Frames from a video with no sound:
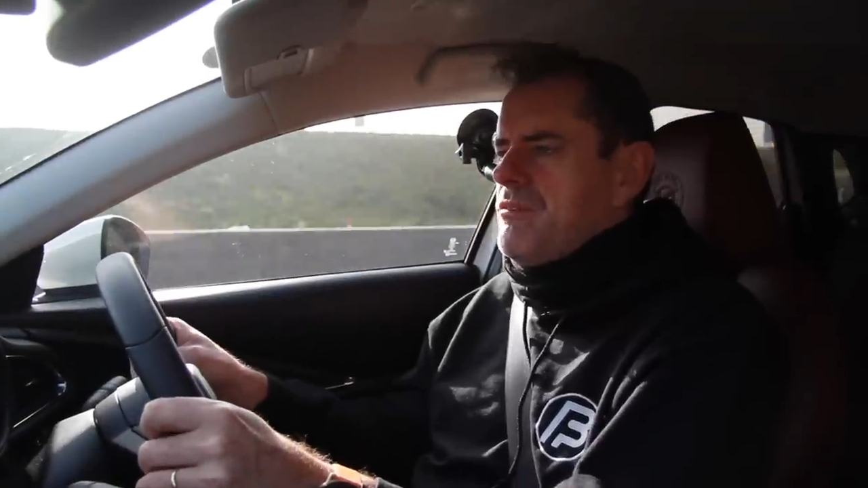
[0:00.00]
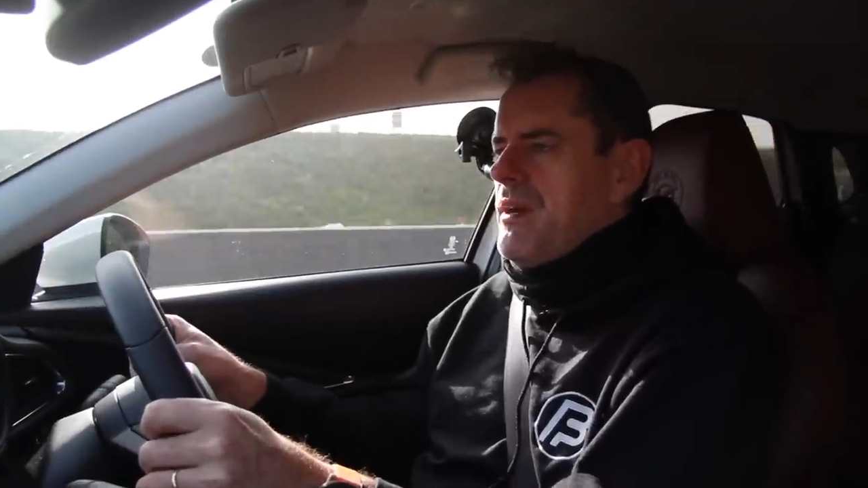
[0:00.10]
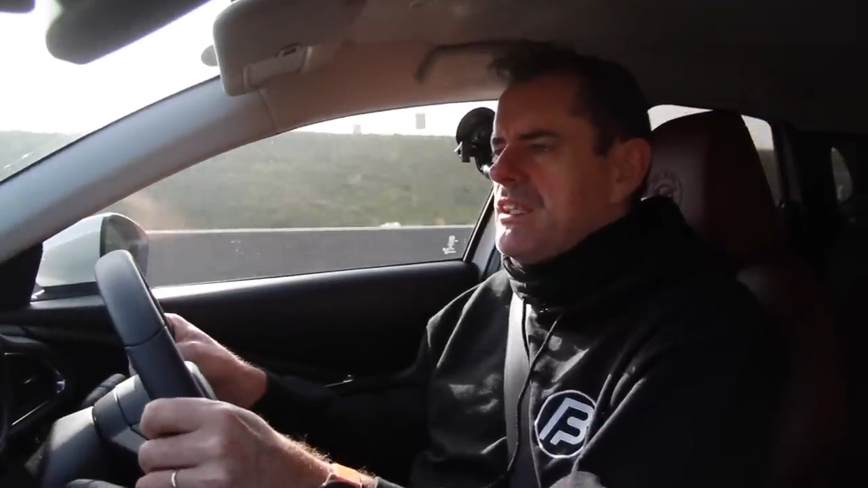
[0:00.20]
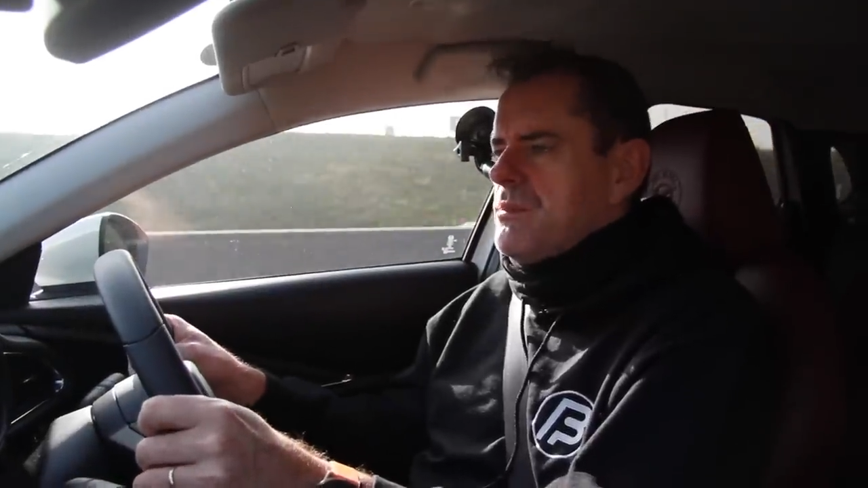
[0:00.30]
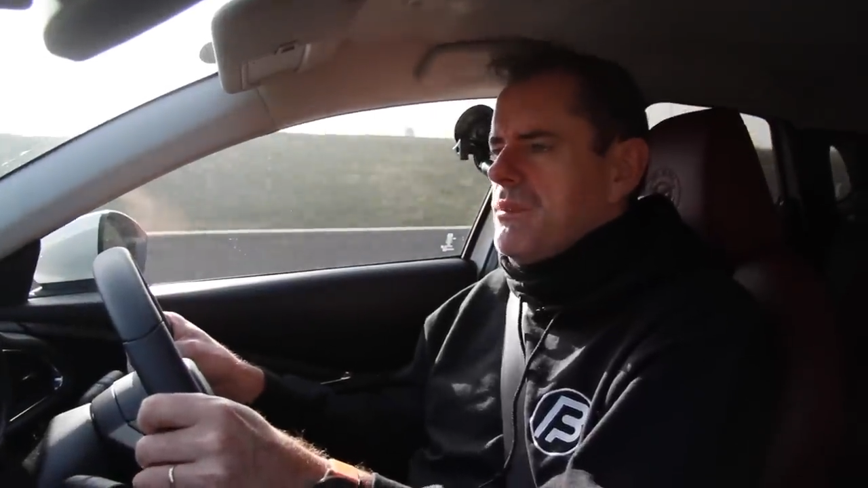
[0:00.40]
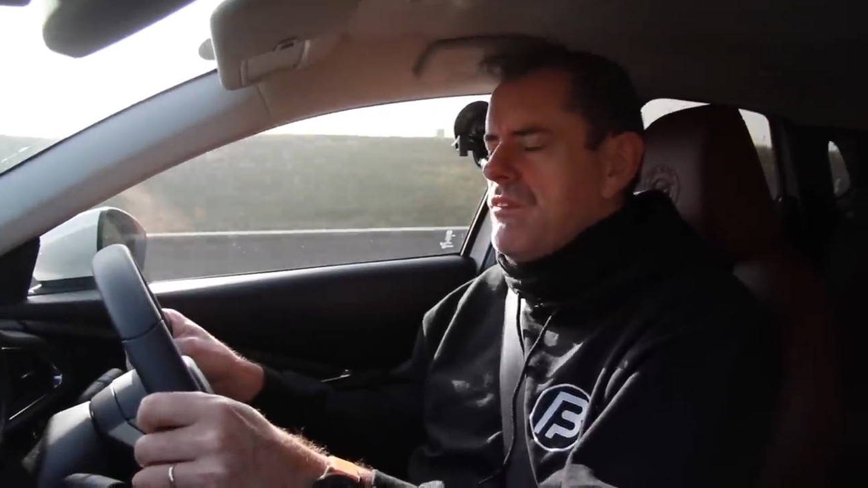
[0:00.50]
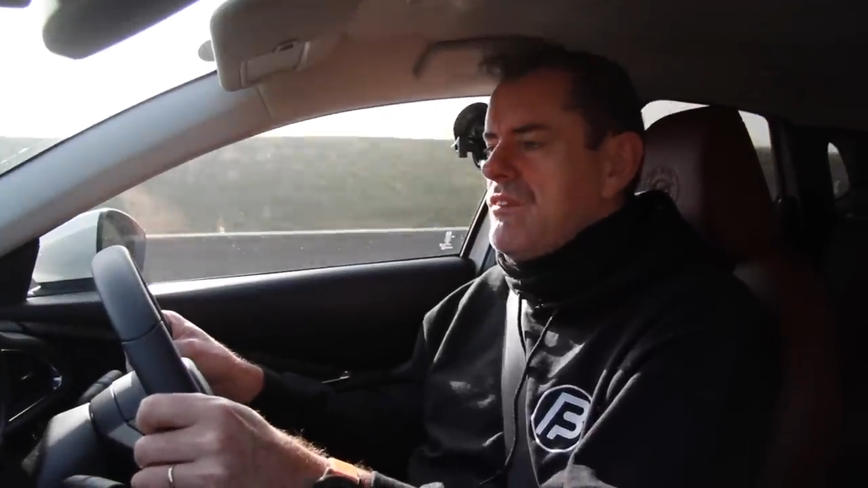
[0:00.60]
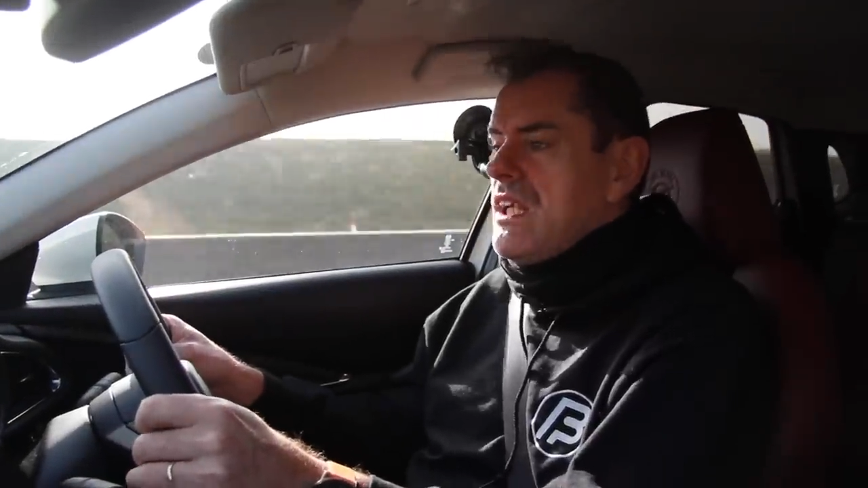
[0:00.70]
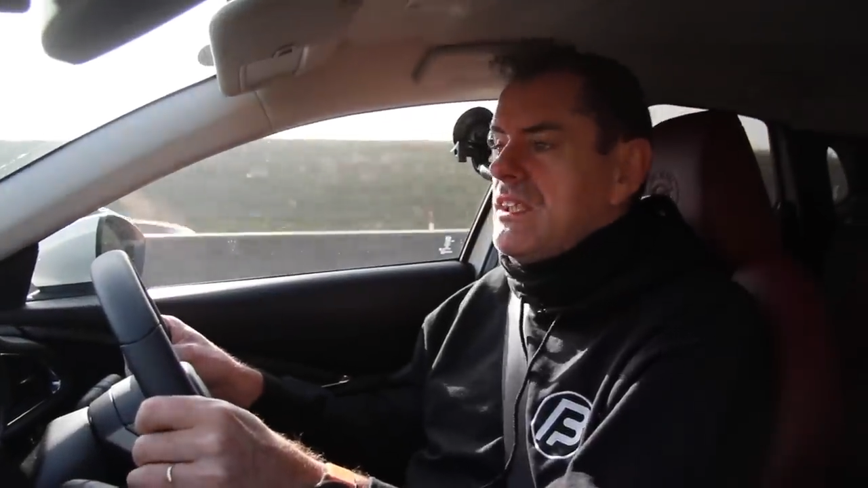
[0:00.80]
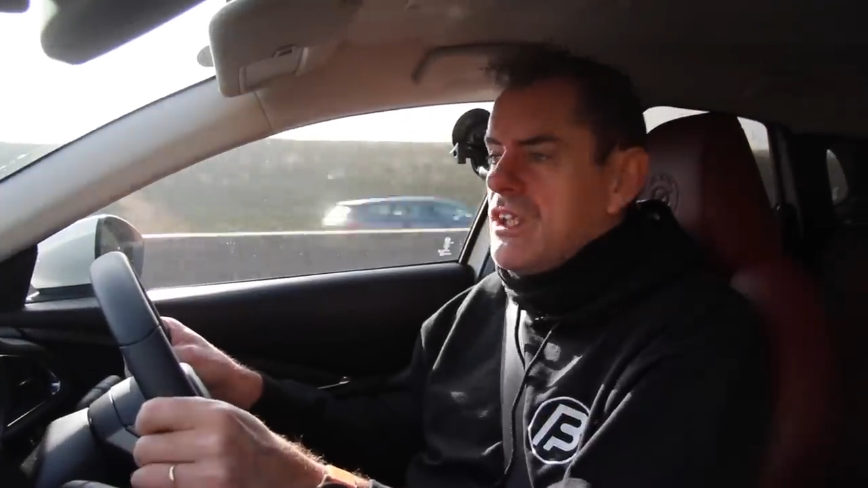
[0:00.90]
if possible.
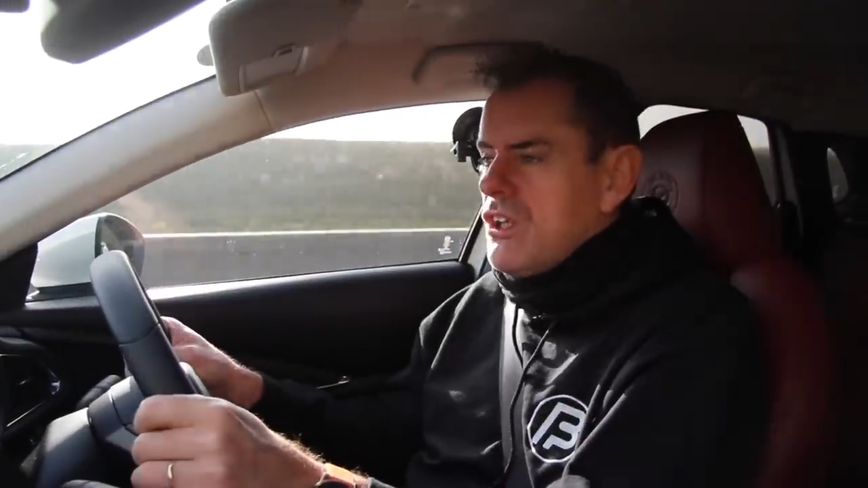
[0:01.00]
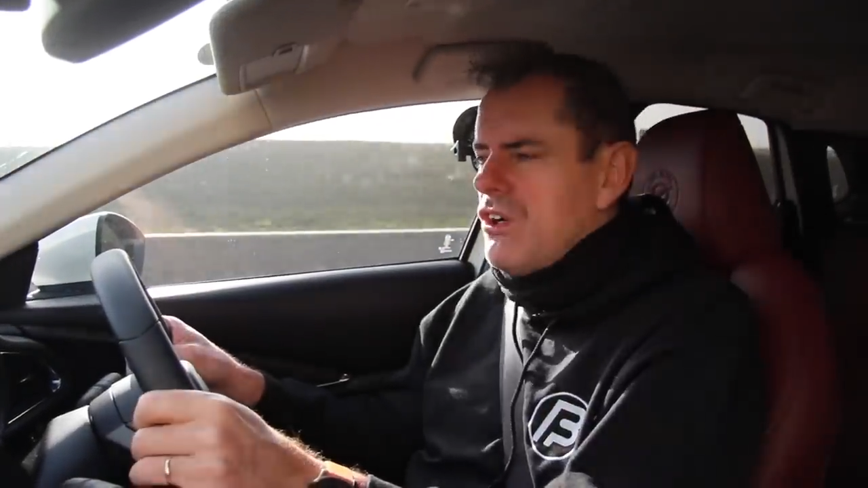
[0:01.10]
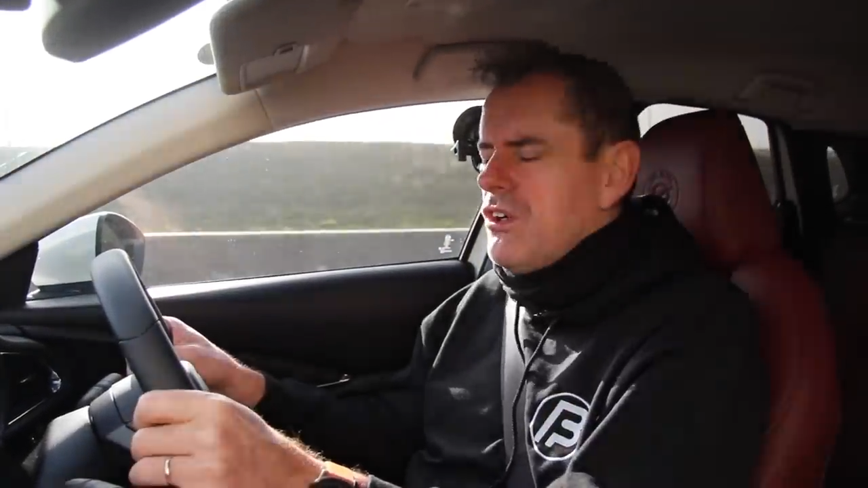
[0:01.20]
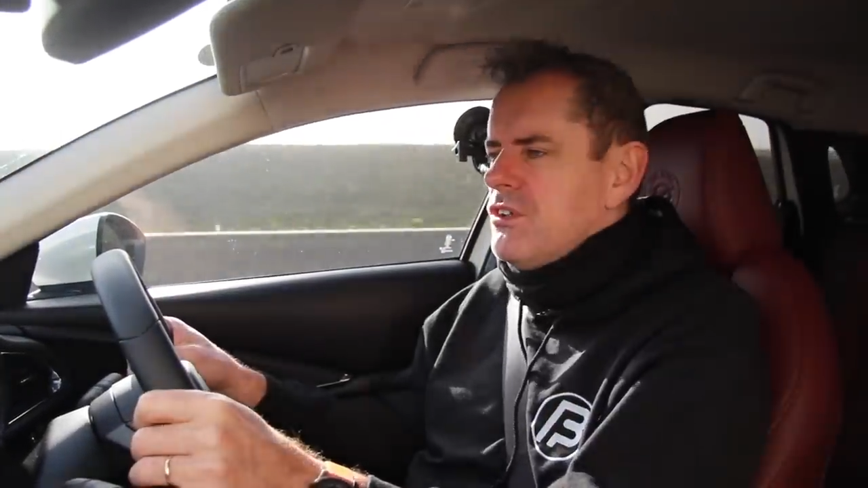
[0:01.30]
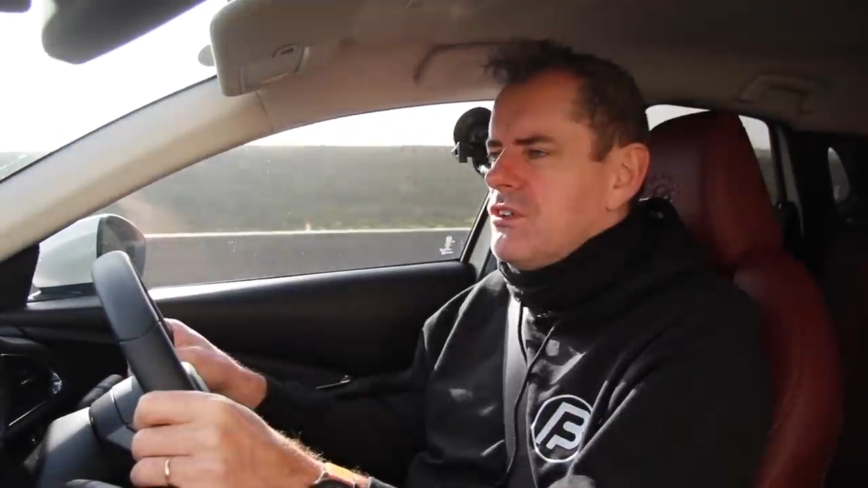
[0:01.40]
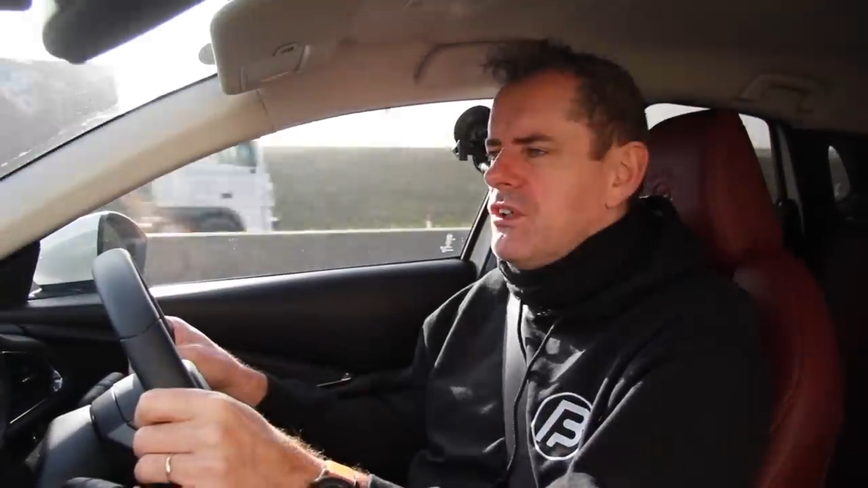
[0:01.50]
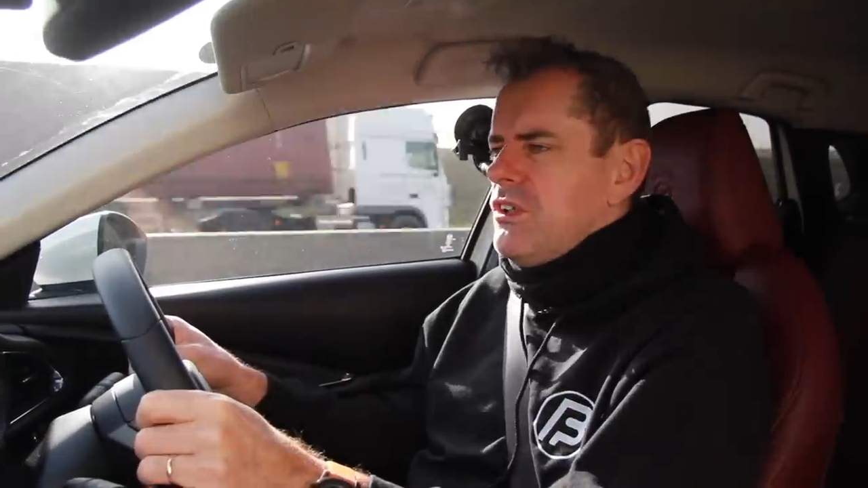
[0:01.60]
We've a lot to learn.